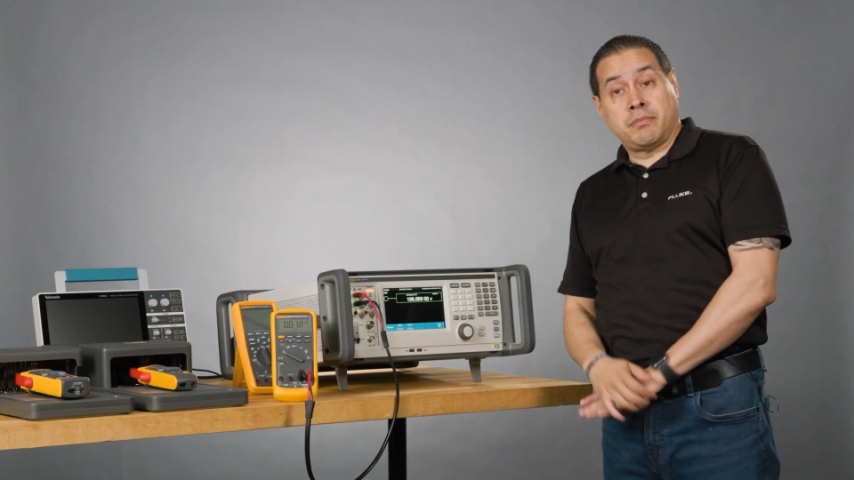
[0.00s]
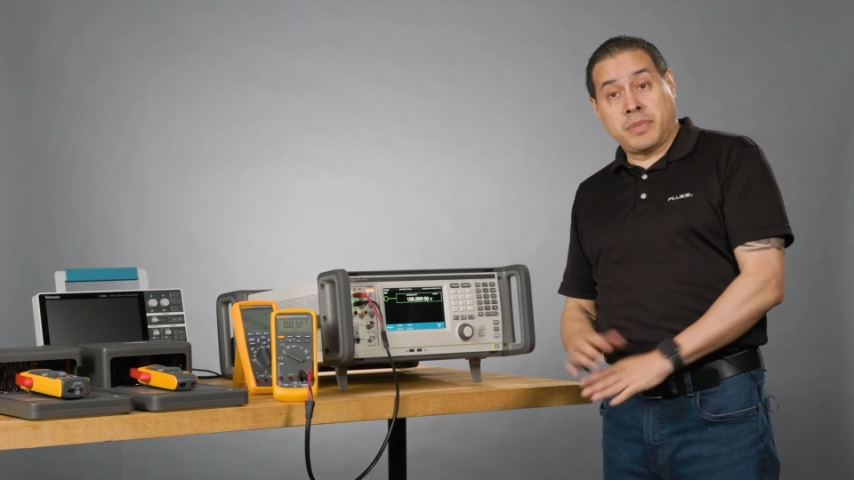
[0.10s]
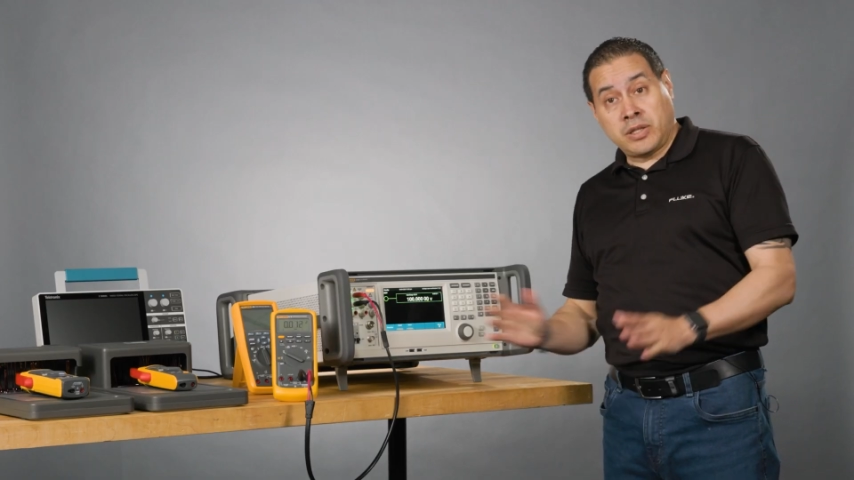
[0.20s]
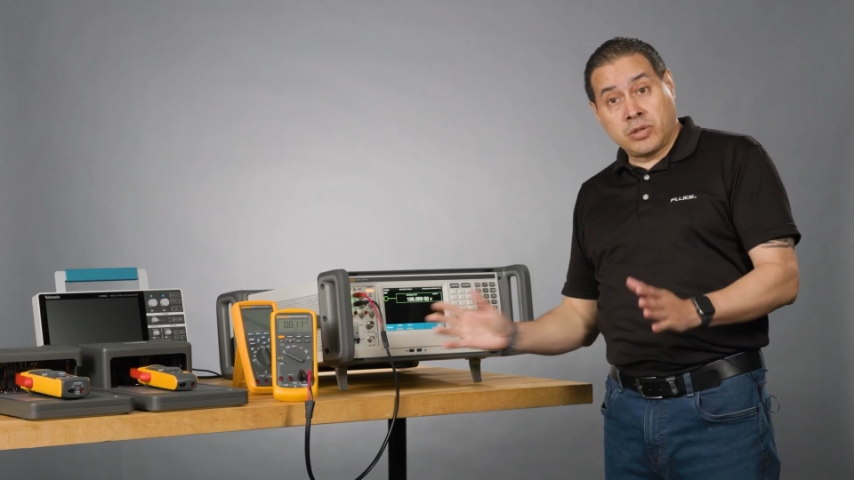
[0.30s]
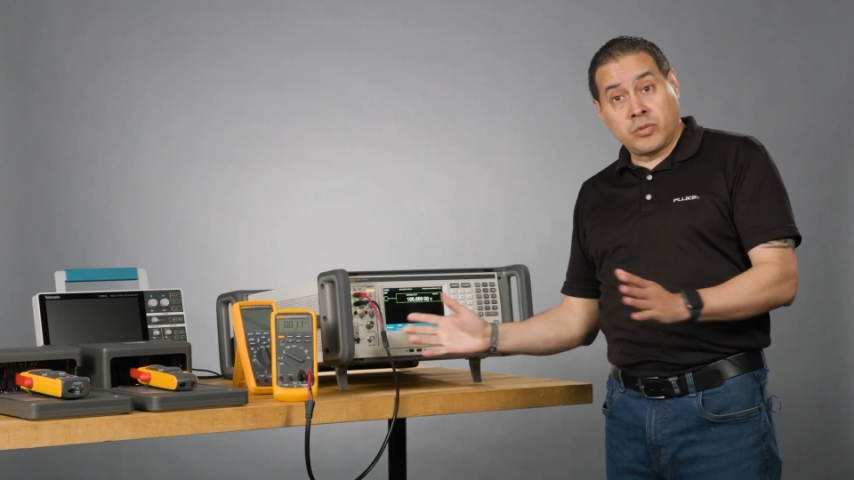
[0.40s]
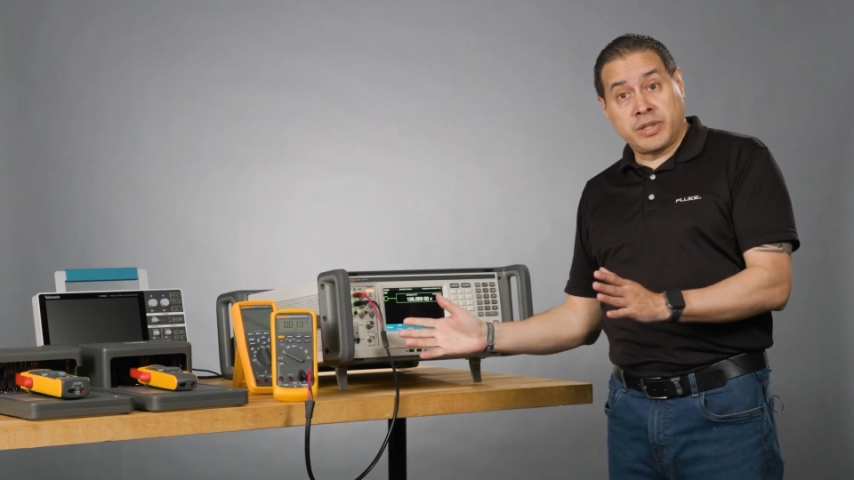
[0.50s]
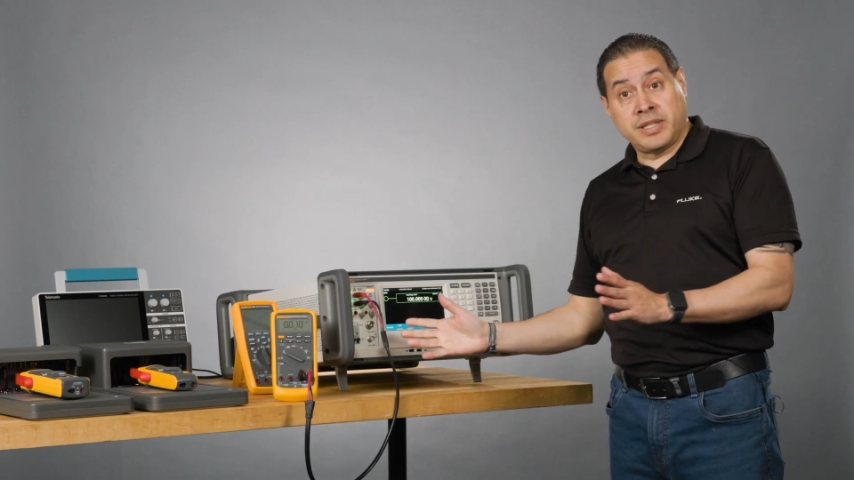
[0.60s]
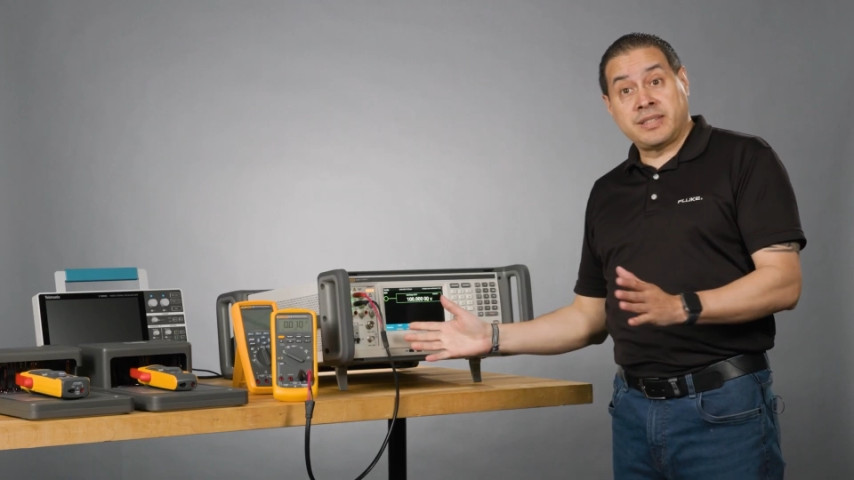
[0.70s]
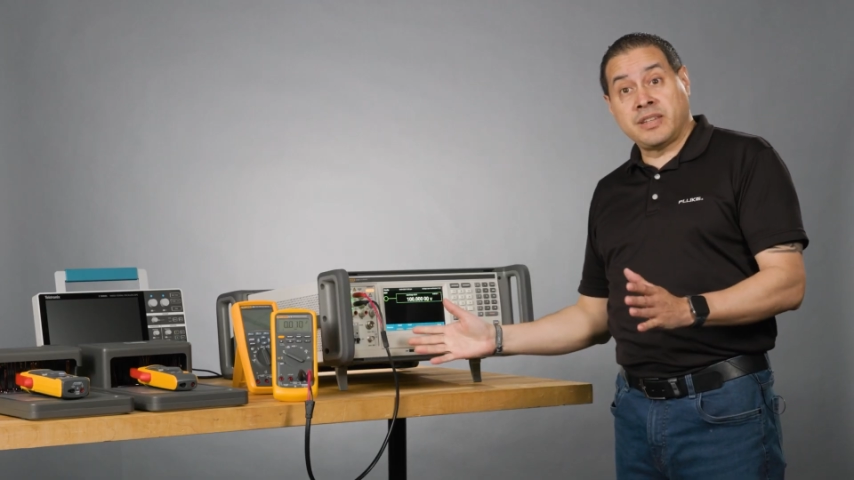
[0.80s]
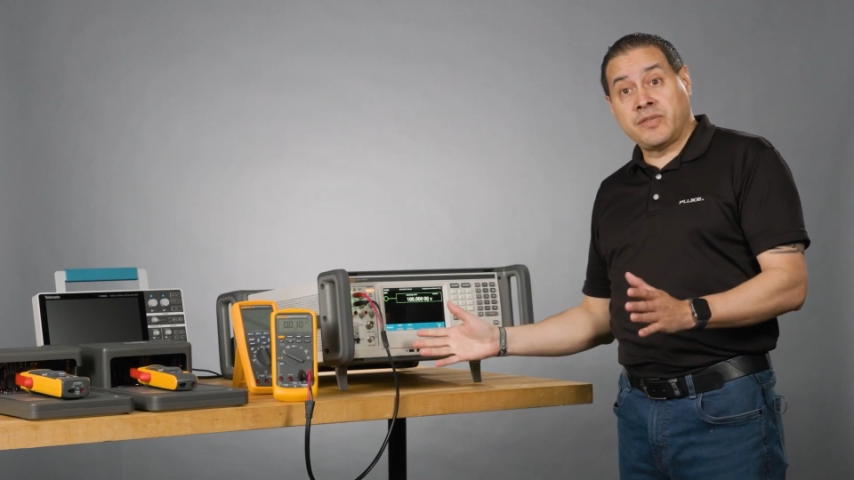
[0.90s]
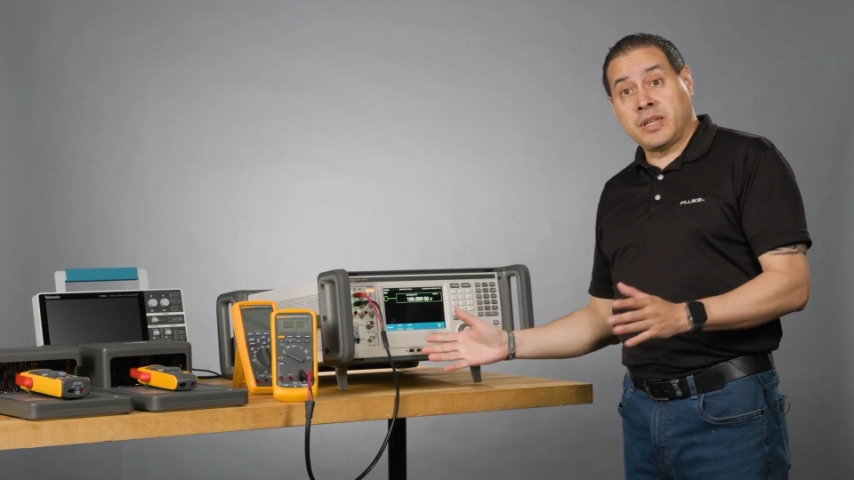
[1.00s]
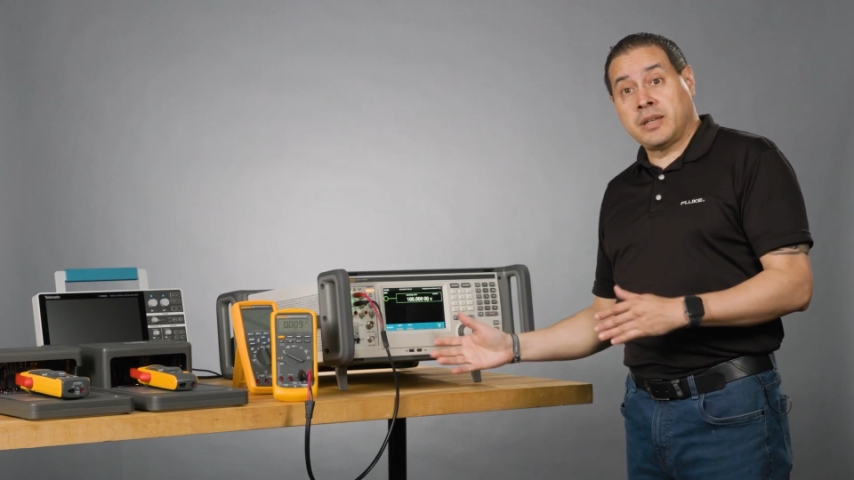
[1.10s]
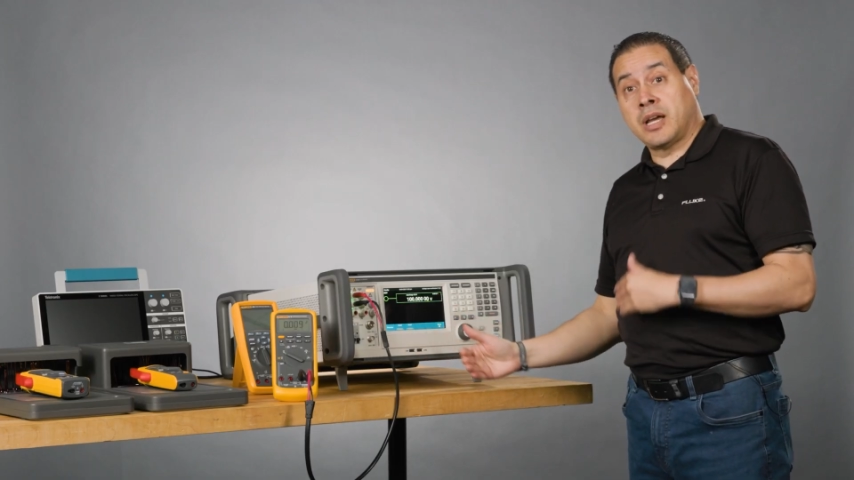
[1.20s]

be done with DCV.